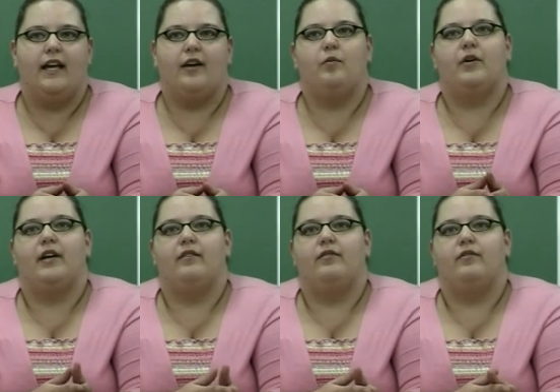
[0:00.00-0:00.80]
It will
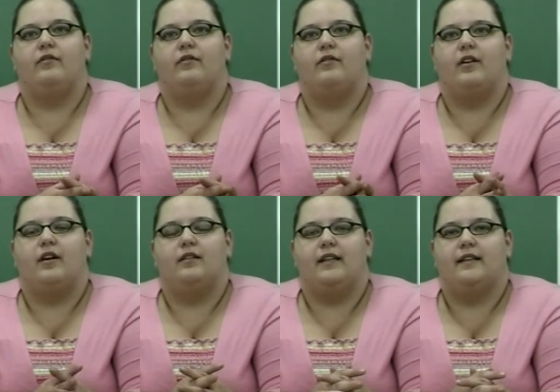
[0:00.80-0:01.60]
give a
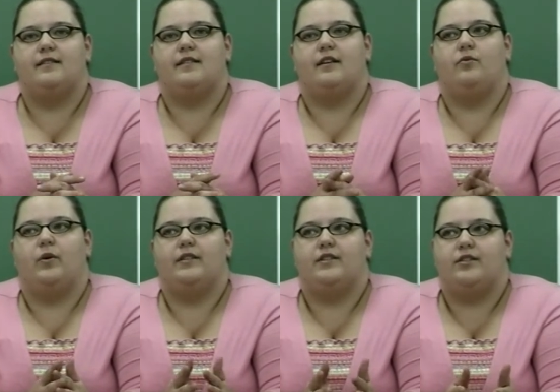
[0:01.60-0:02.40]
list of what
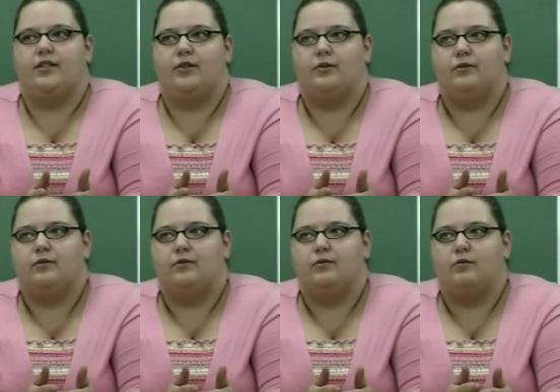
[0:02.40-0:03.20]
to do
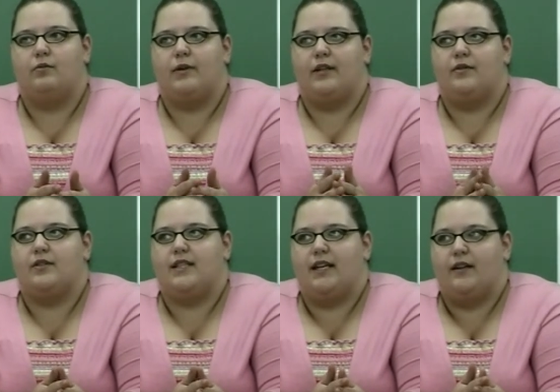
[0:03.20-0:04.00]
when you
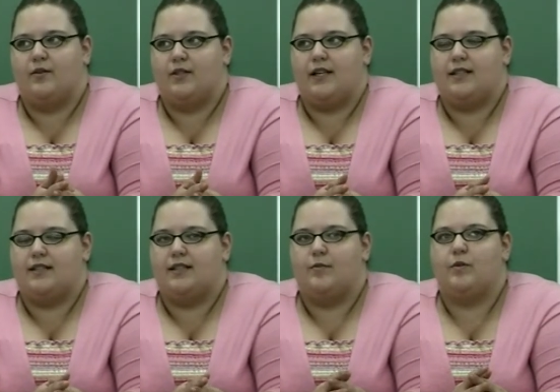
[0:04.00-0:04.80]
see those signs and
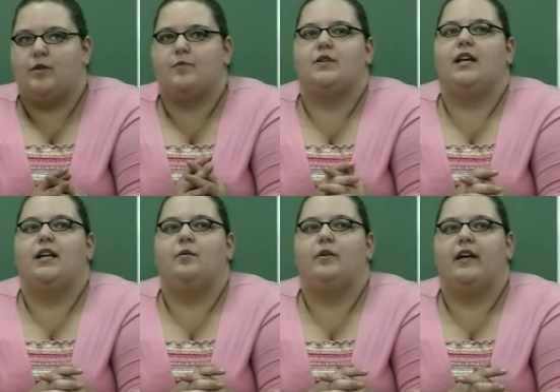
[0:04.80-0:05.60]
symptoms, and it
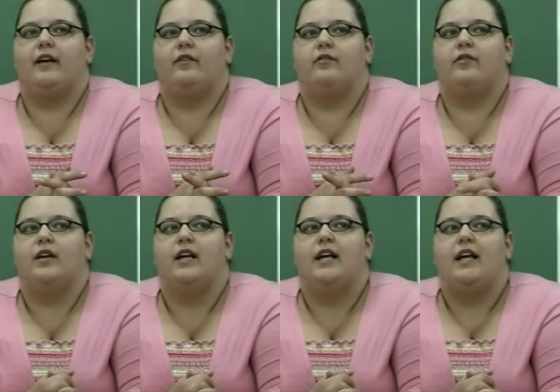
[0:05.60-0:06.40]
will give
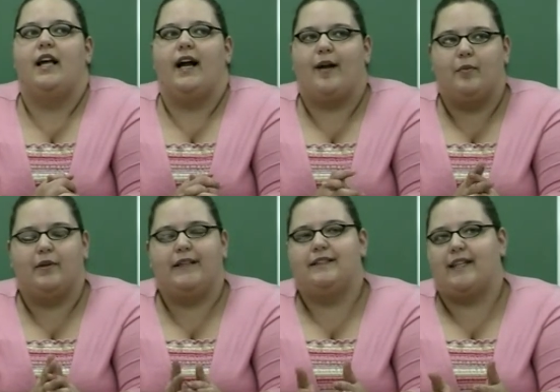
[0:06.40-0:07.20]
a
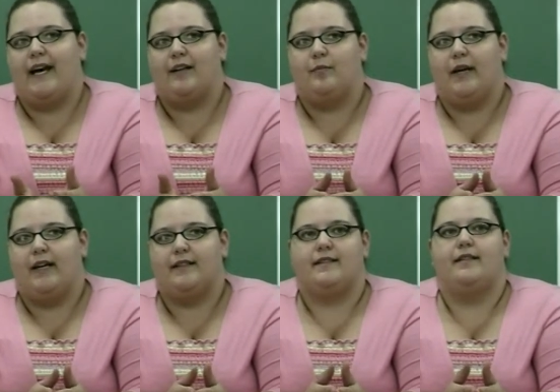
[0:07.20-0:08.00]
complete
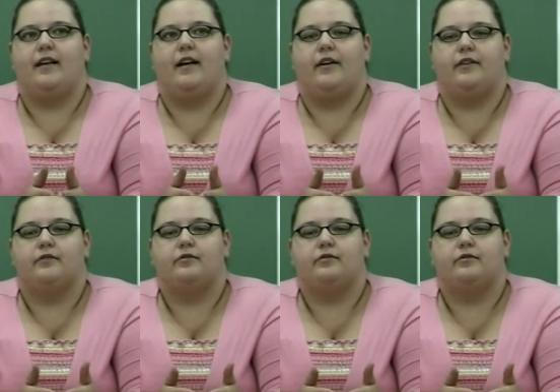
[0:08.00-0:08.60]
database of